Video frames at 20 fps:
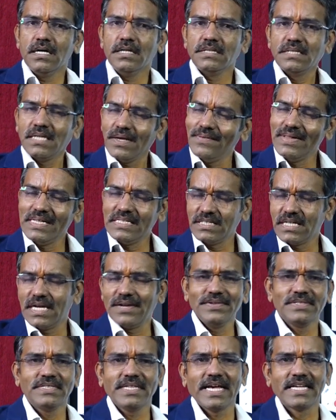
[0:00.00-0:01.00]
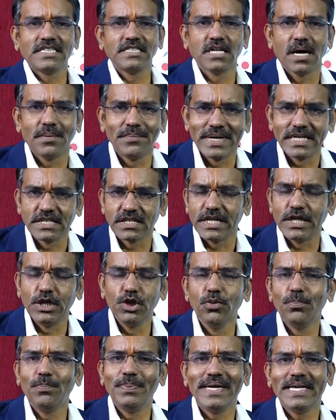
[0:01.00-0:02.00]
civil service examination
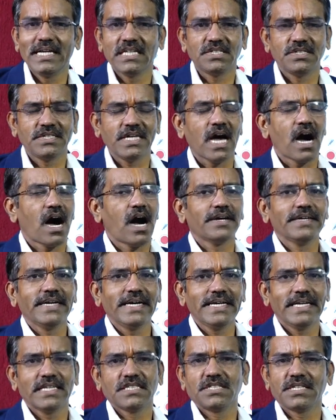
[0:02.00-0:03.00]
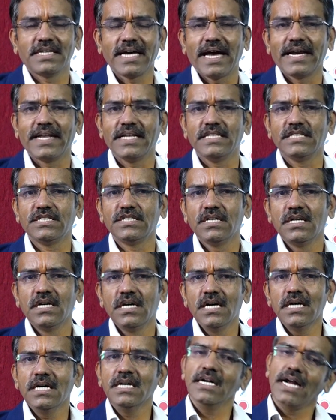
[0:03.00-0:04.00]
UPSC IAS carries
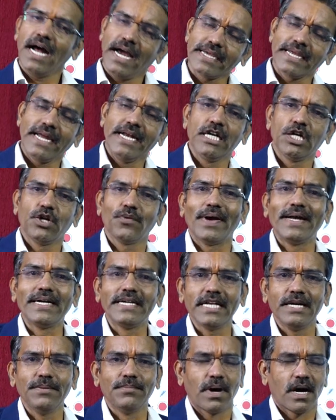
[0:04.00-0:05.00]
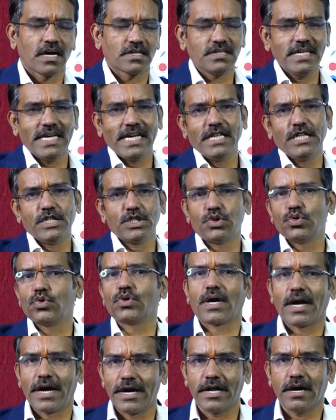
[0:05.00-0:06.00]
again 20 marks English to
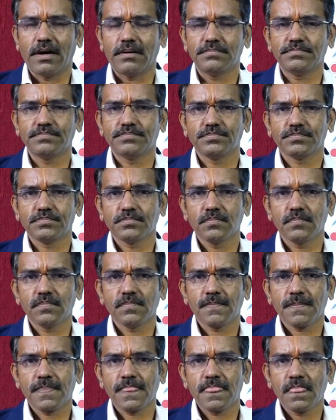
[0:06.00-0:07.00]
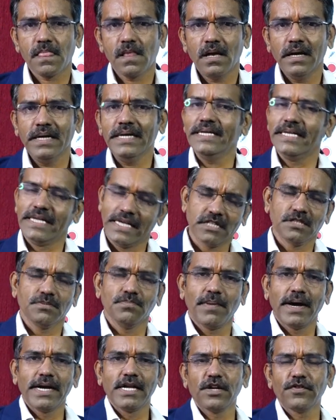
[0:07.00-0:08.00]
Kannada. Yes,
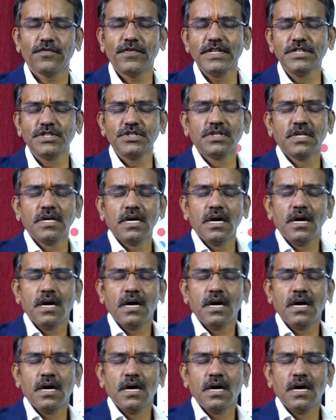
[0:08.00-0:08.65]
my dear friends,